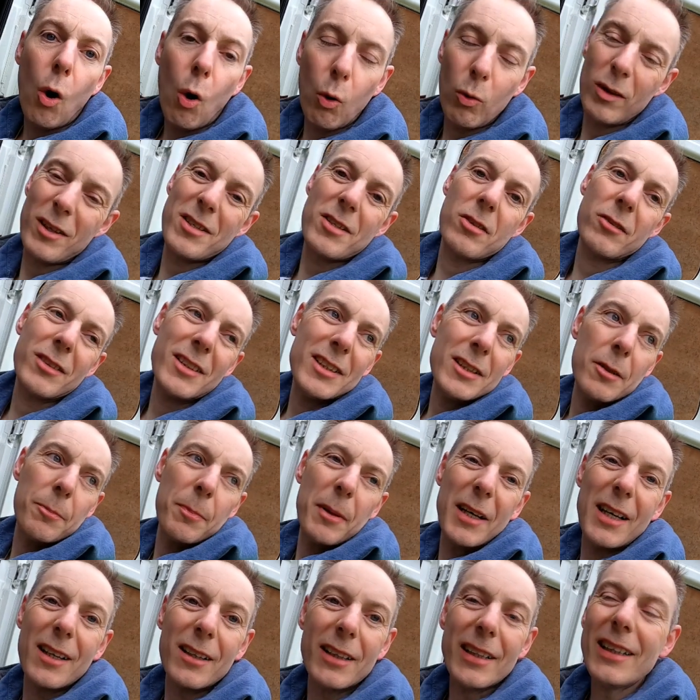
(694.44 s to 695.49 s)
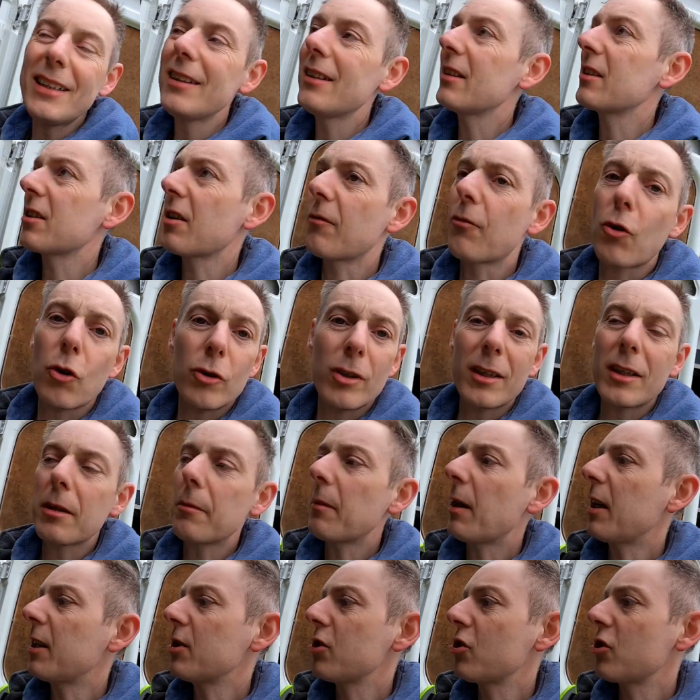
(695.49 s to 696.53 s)
all this will need to be cleaned as I've
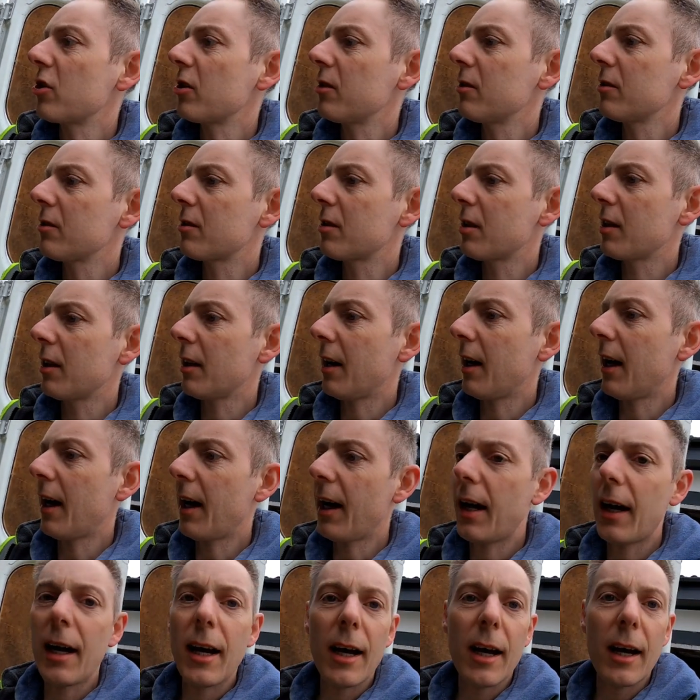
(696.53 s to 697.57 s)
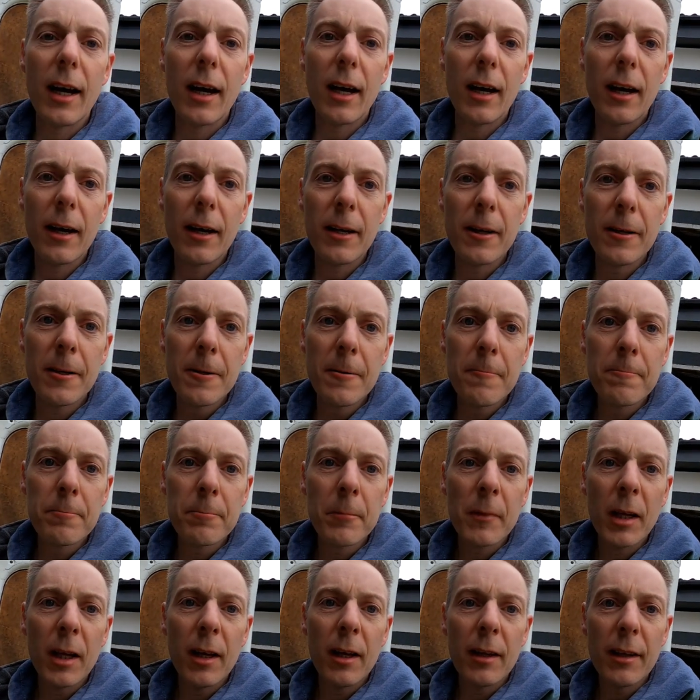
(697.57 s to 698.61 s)
already mentioned. Uh,
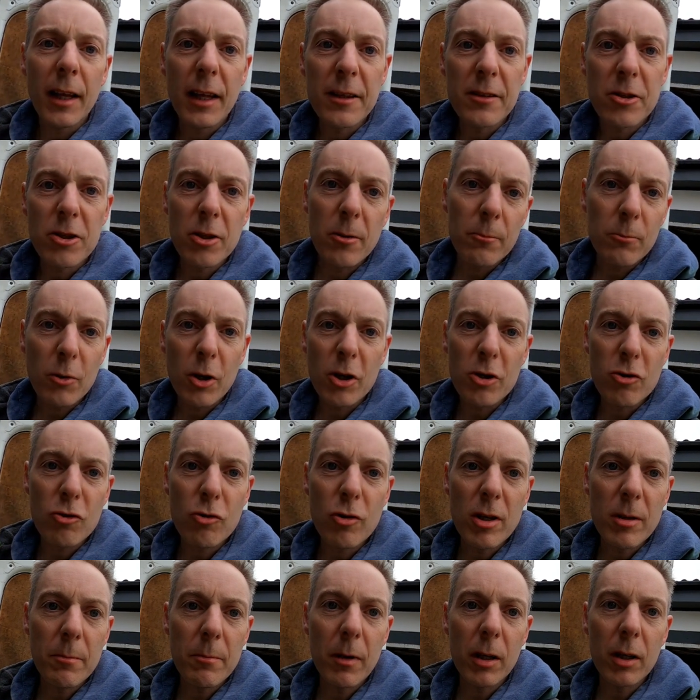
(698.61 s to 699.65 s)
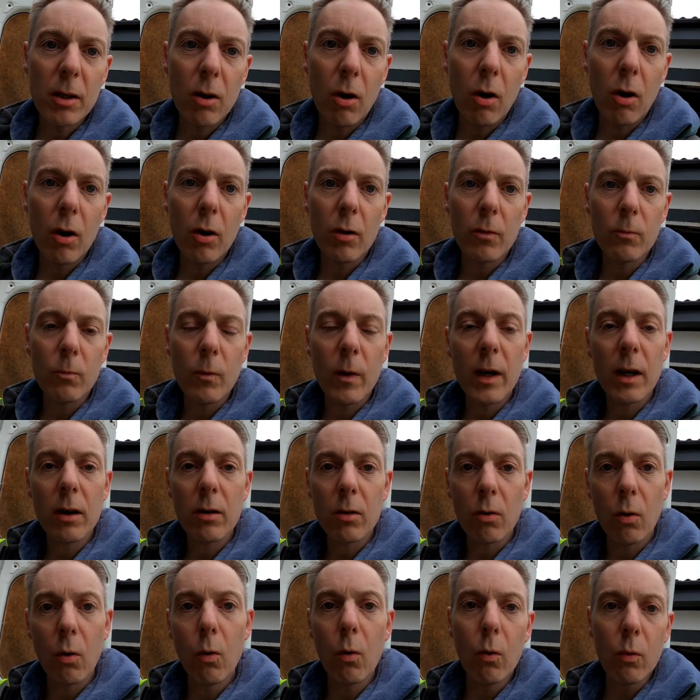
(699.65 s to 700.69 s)
then some rust treatment on
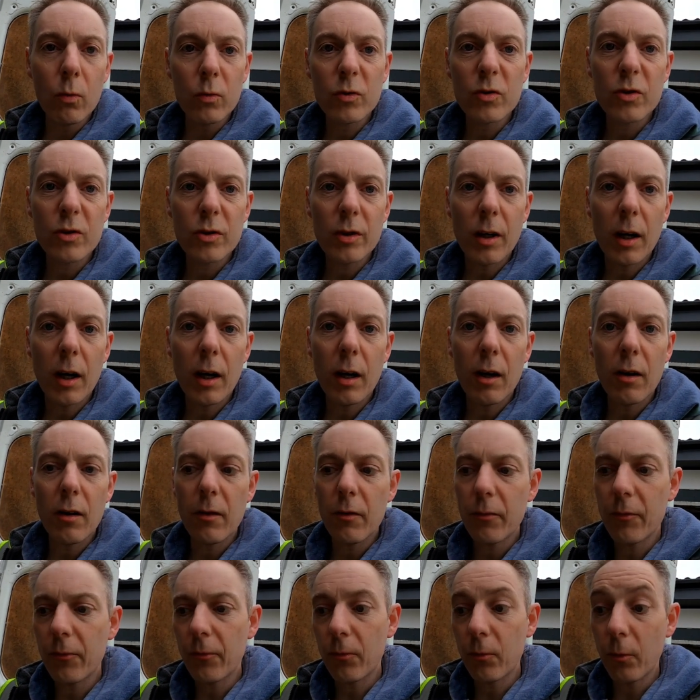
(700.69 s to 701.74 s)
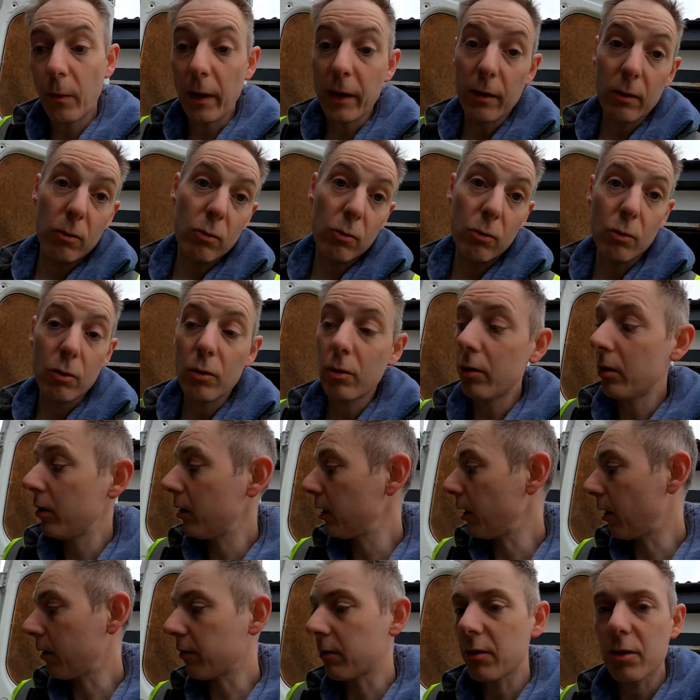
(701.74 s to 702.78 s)
where the holes have went through
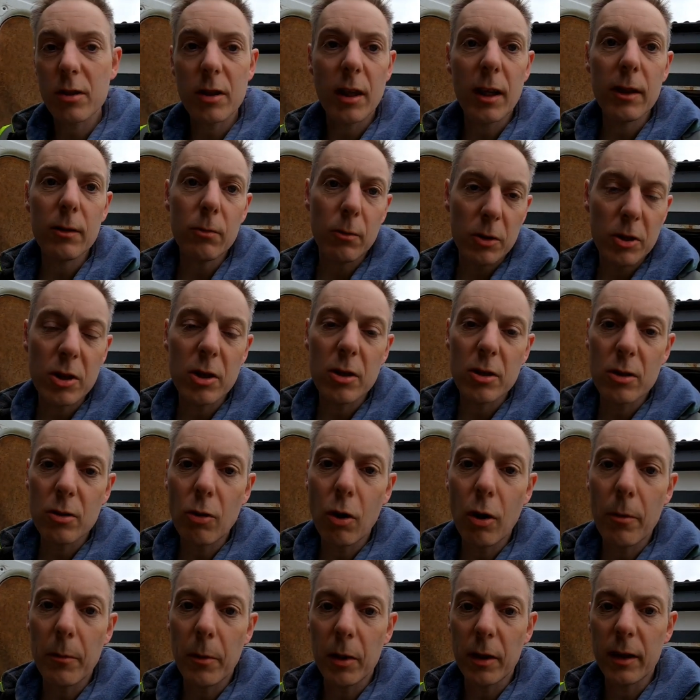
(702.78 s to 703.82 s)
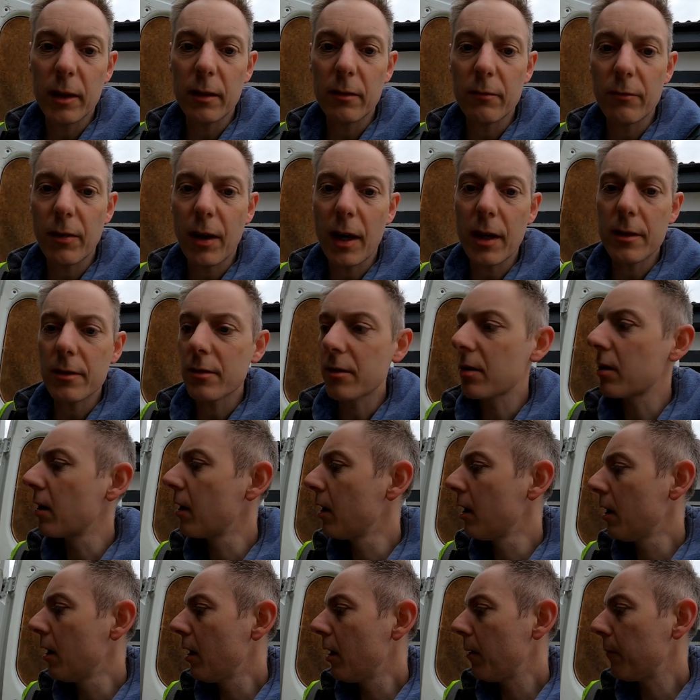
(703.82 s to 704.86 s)
the underside, which is normal in vans.
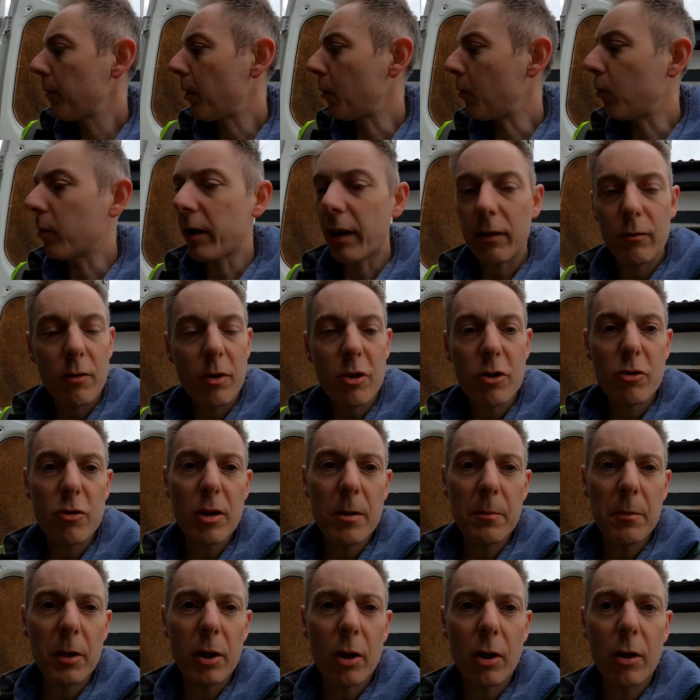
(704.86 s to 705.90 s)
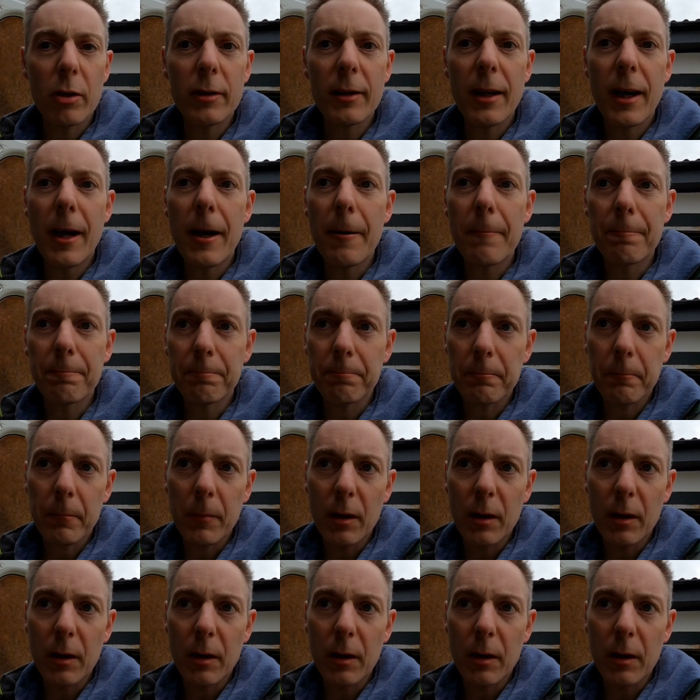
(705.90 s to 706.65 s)
But we'll get rust treatment on that.